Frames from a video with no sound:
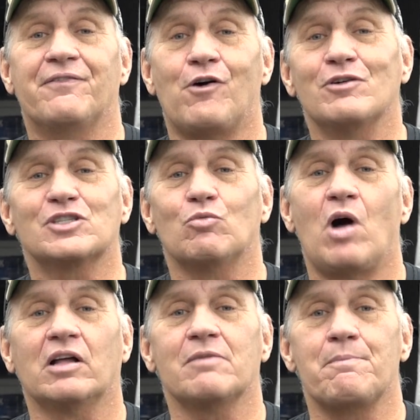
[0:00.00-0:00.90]
folks,
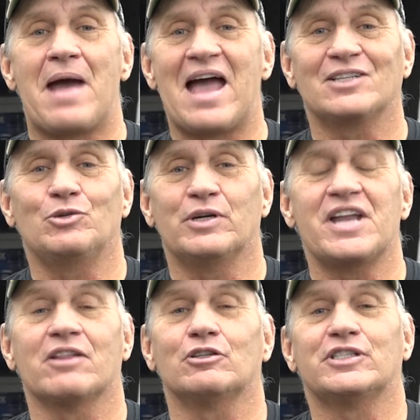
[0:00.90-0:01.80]
welcome back to
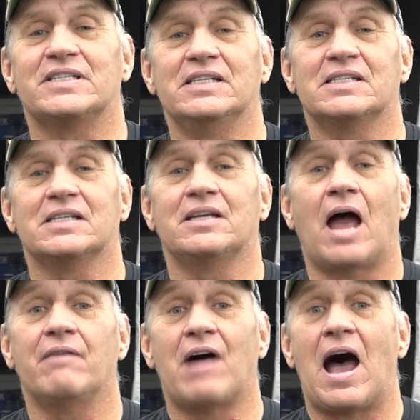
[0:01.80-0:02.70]
another season
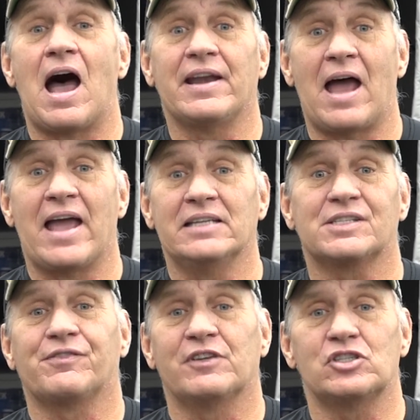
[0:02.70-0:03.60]
of On
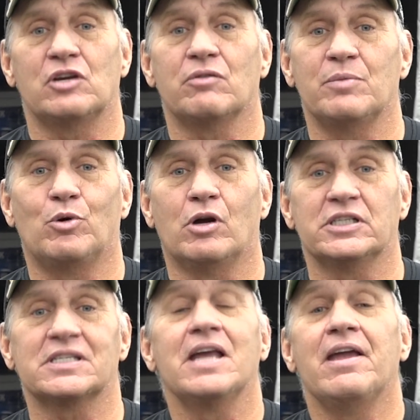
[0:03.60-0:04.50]
Ice Fishing
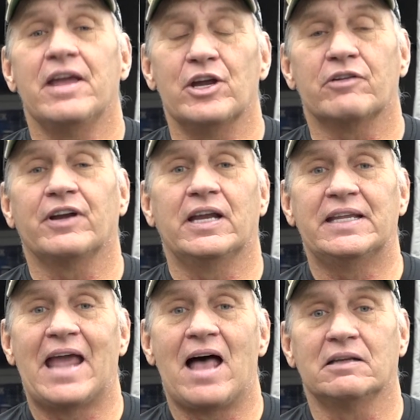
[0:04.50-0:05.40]
Reports here in
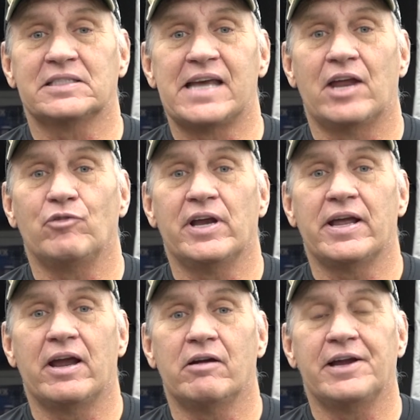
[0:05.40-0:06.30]
the Alexandria
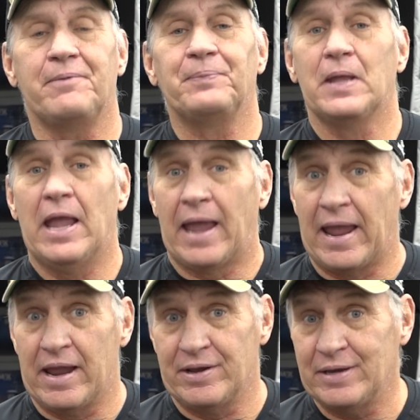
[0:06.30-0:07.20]
area.
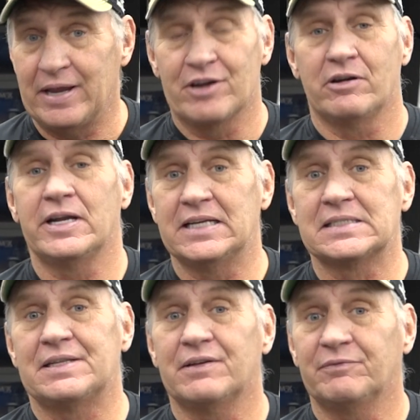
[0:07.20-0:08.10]
And here it
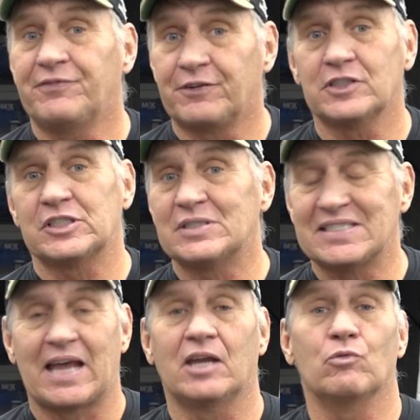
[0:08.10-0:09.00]
is, the first,
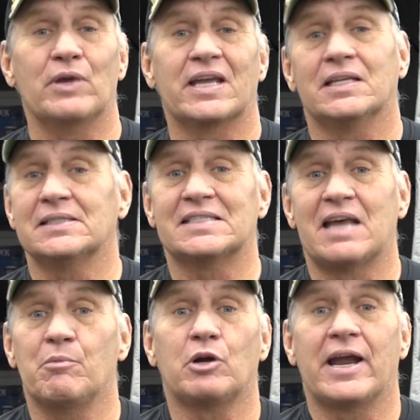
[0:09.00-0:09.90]
second week of
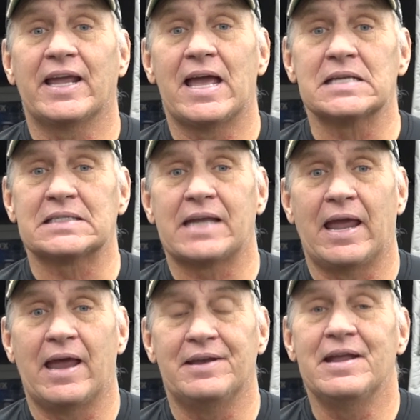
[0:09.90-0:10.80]
December, I guess.
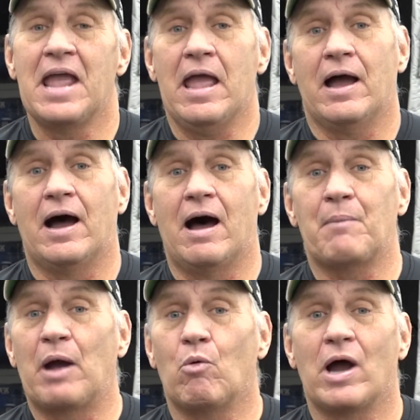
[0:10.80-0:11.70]
And
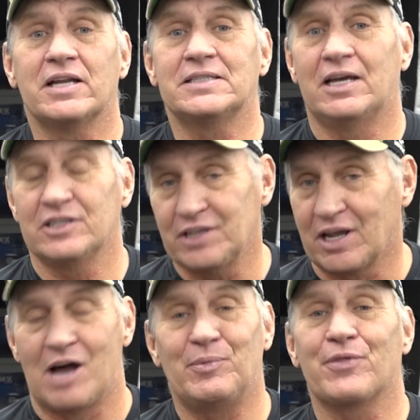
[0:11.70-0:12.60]
I want to tell you a
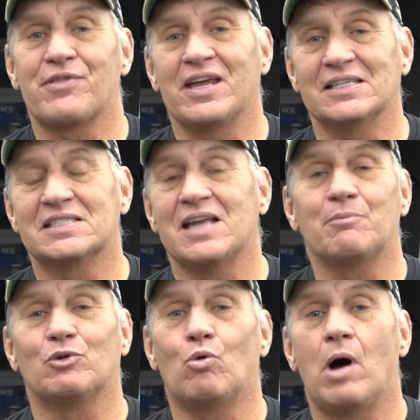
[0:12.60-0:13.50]
couple things.
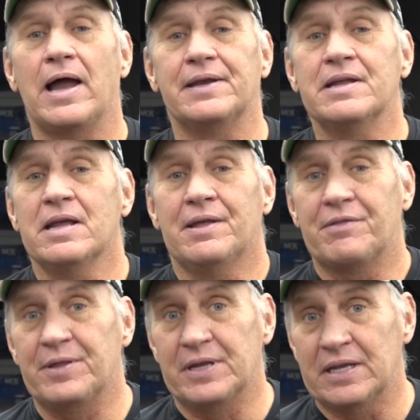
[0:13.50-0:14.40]
Number one,
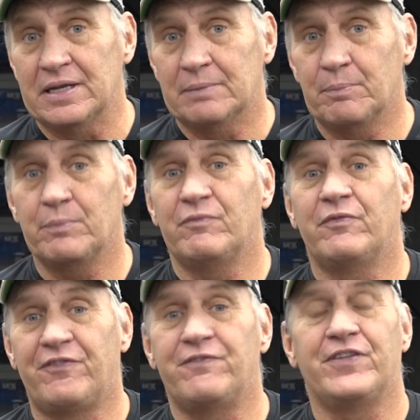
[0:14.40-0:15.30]
the
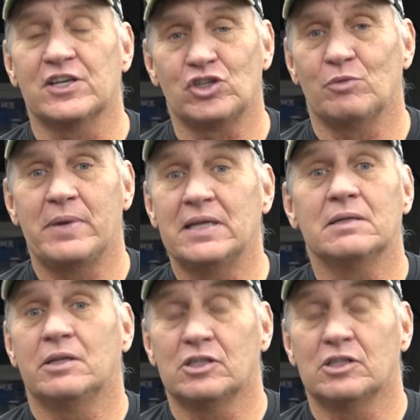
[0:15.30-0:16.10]
fish are being,